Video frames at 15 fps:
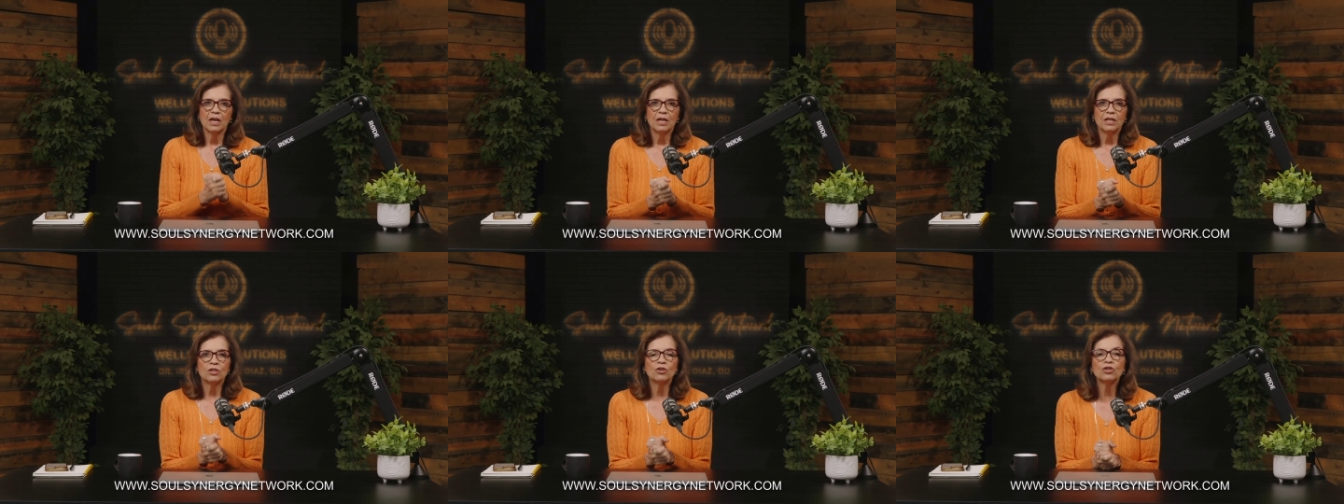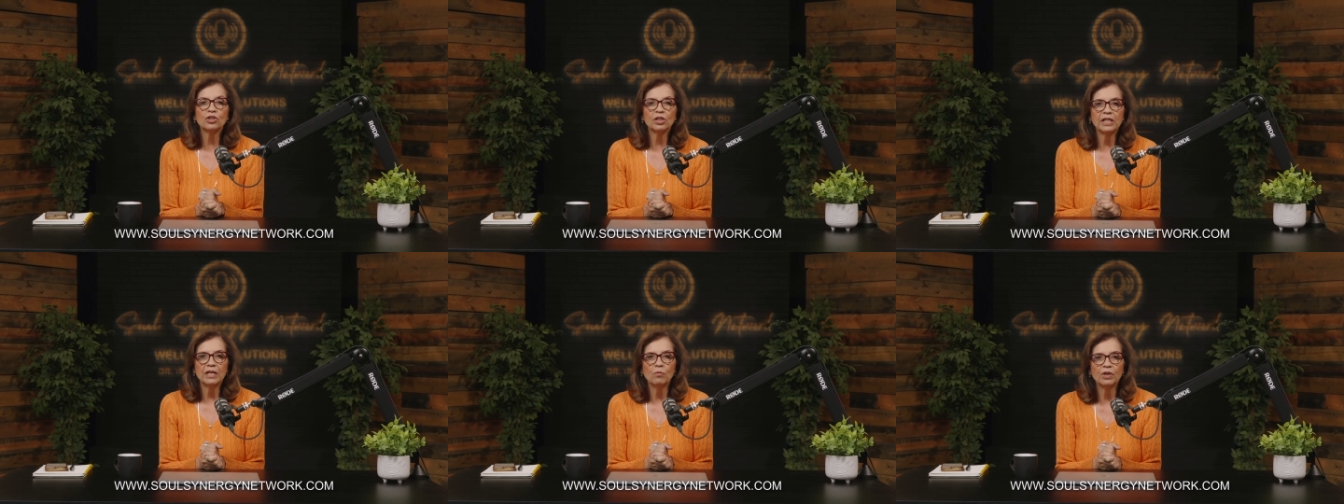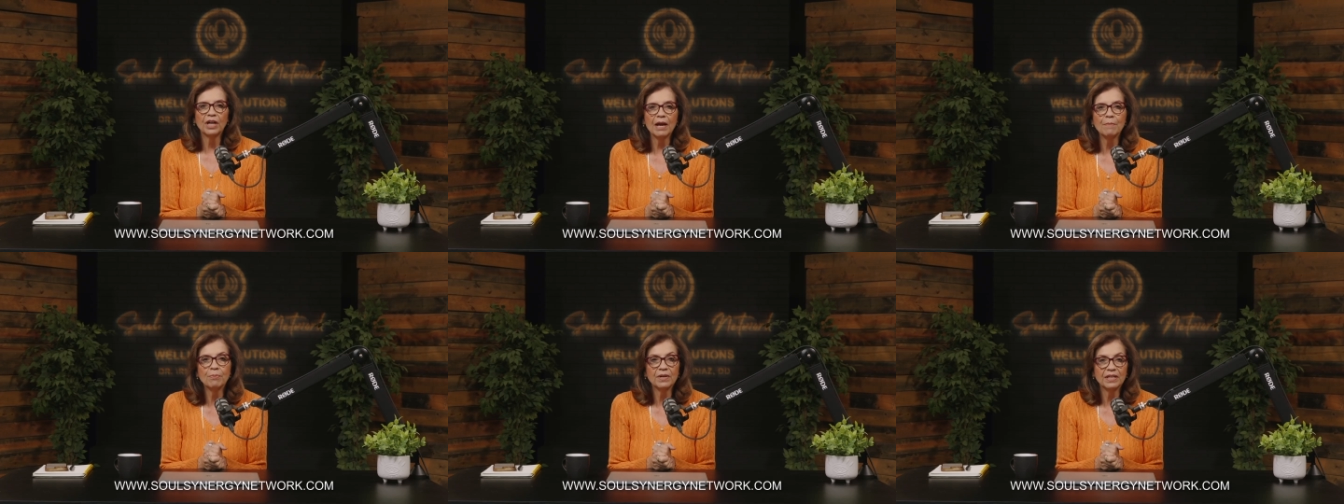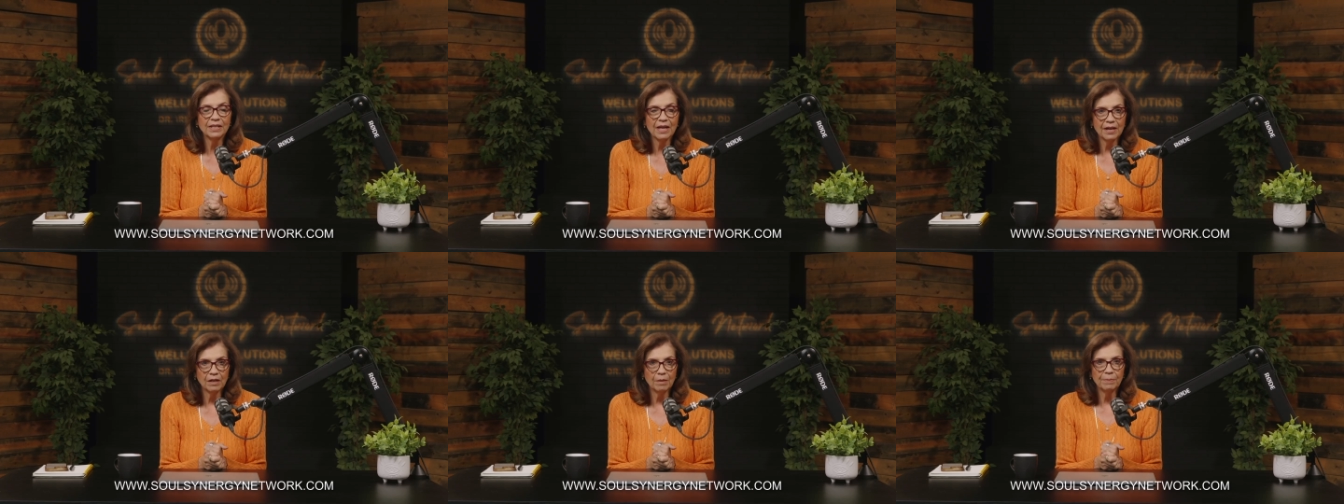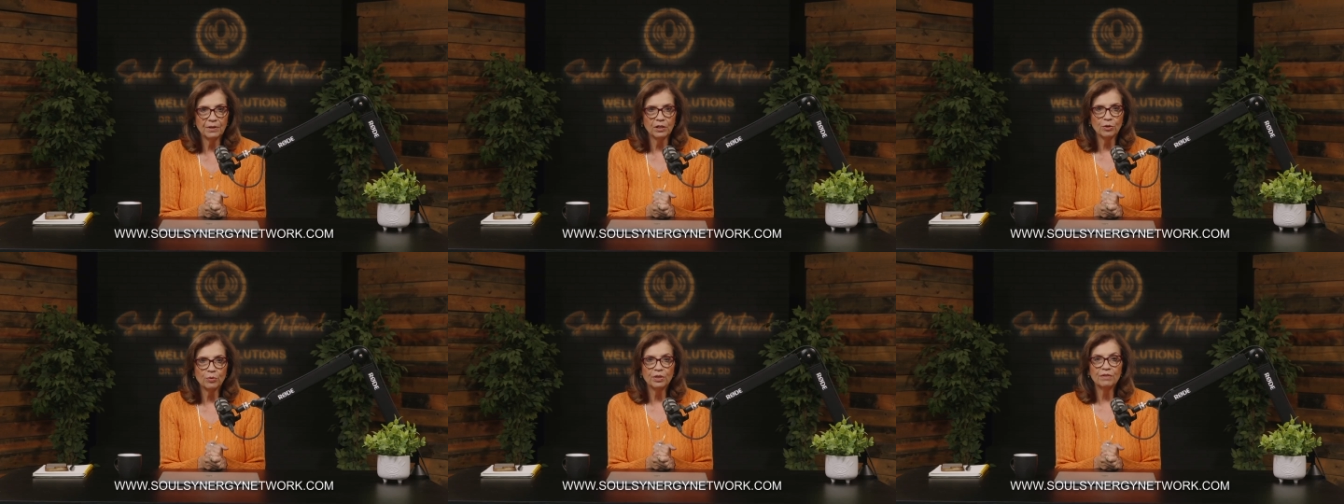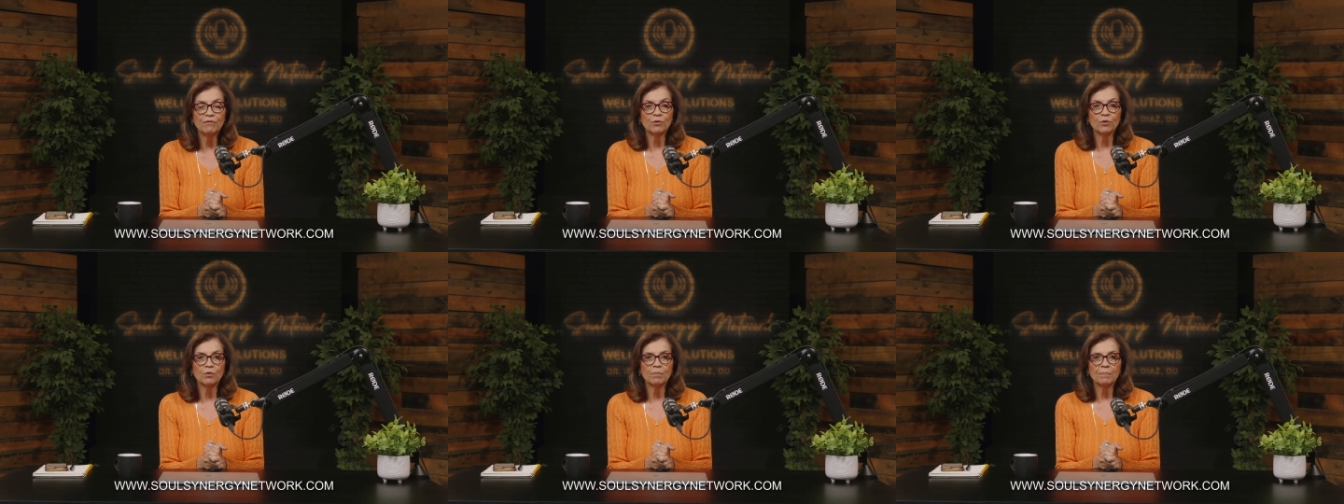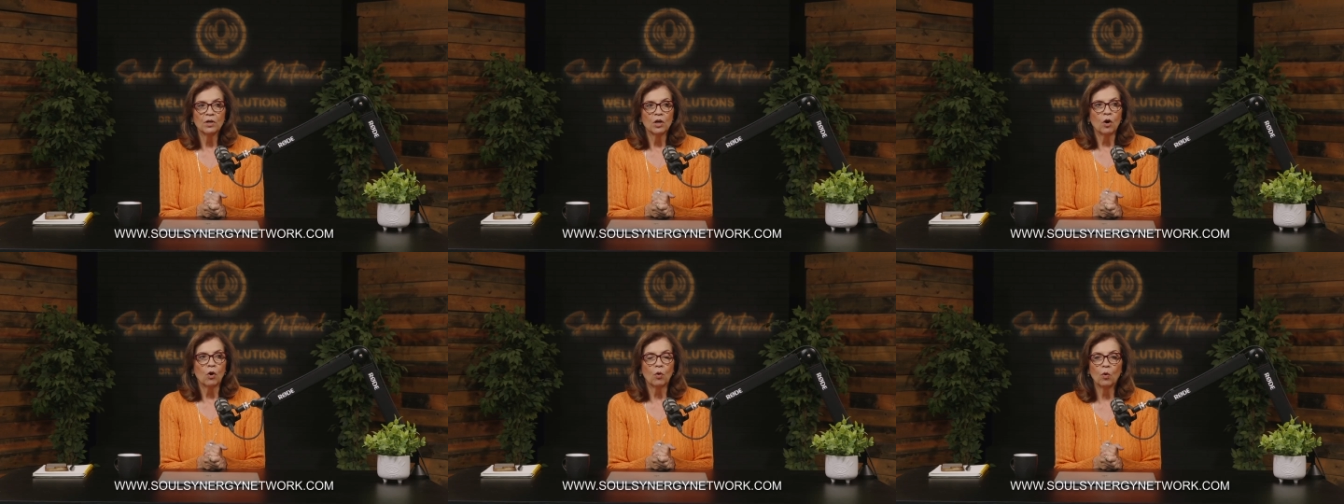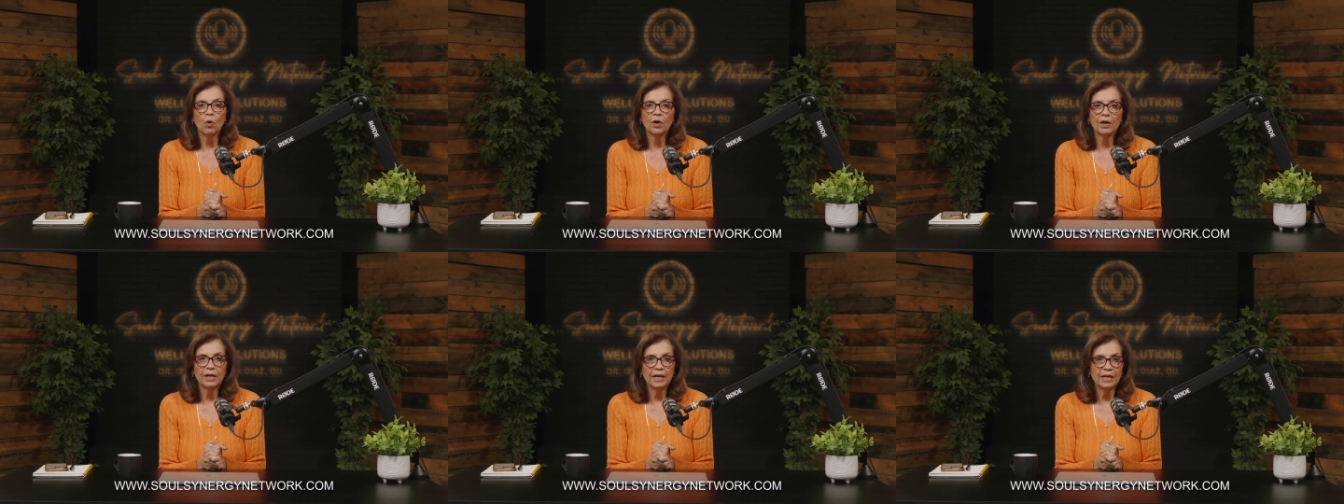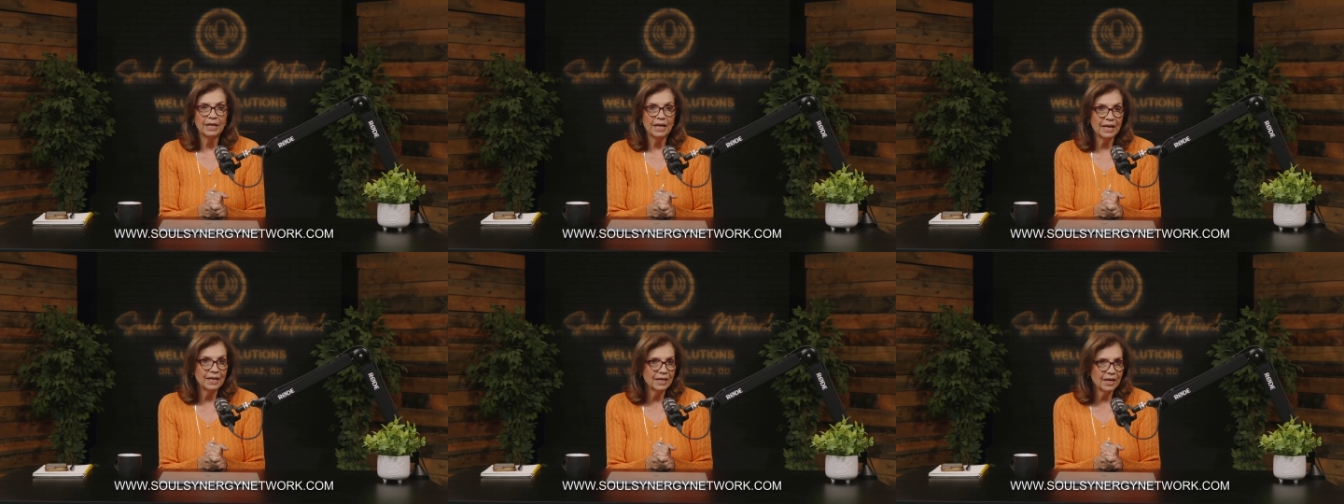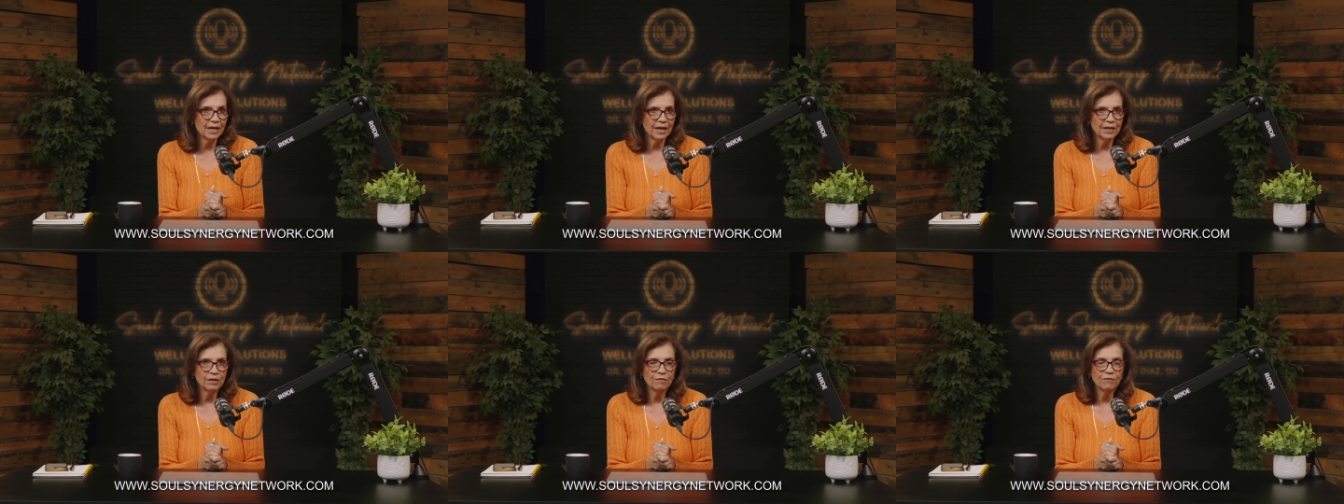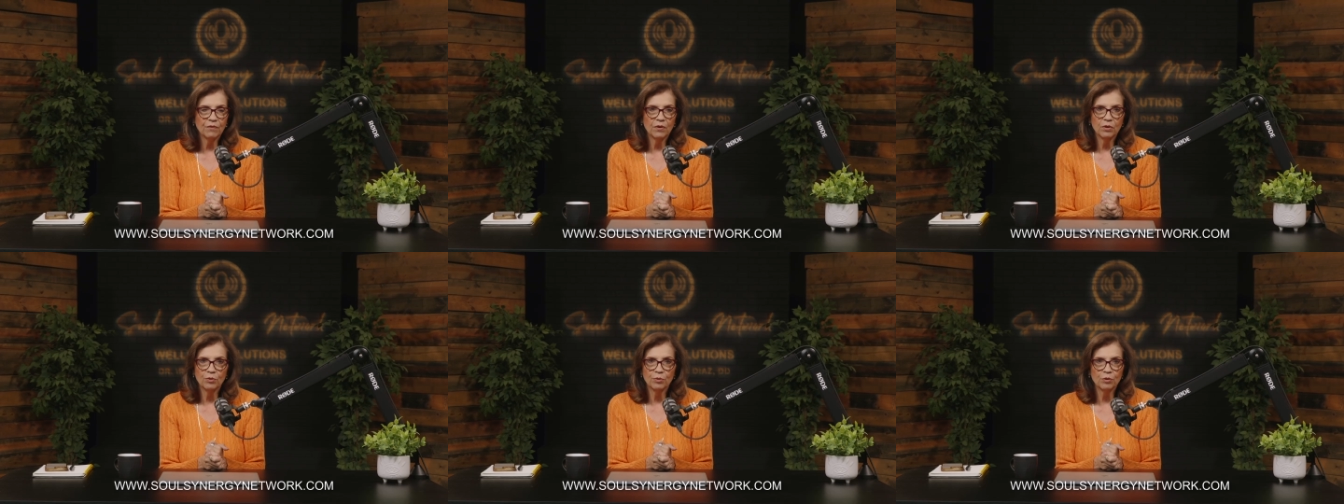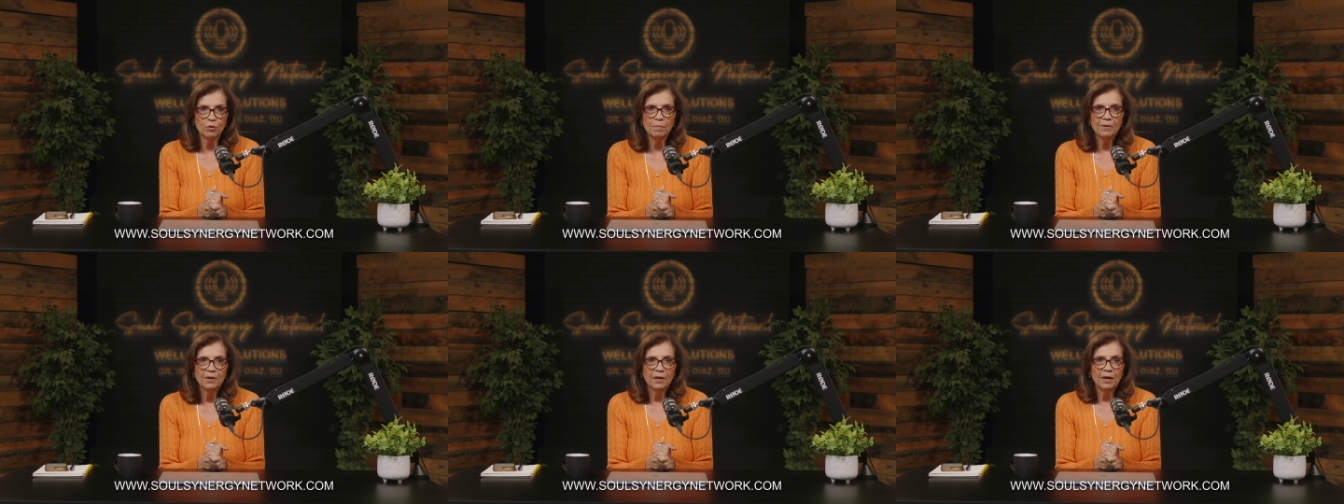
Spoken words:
Usually when I bring that up in a grief group or in any kind of group,